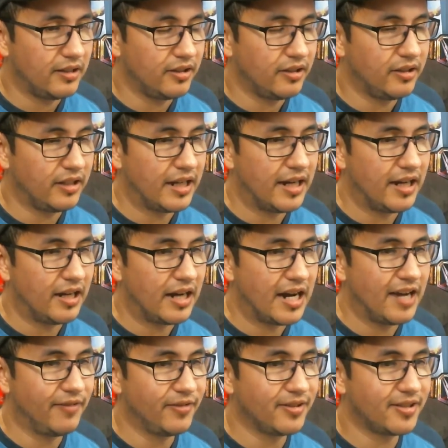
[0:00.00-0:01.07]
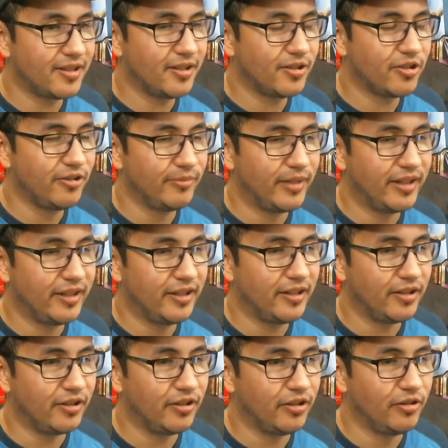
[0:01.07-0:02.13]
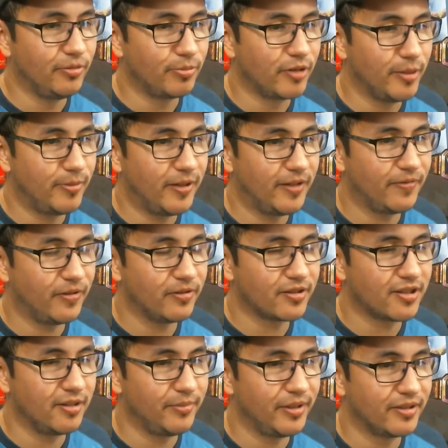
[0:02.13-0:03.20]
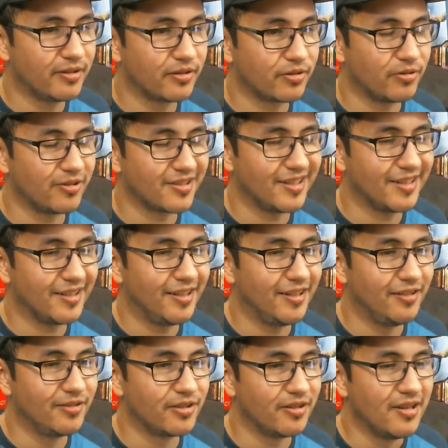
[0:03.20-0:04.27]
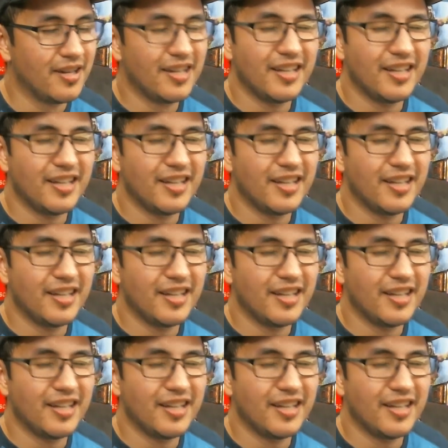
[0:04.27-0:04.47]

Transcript: Yeah, I haven't seen too many new prepaid phones coming to stores like they used to.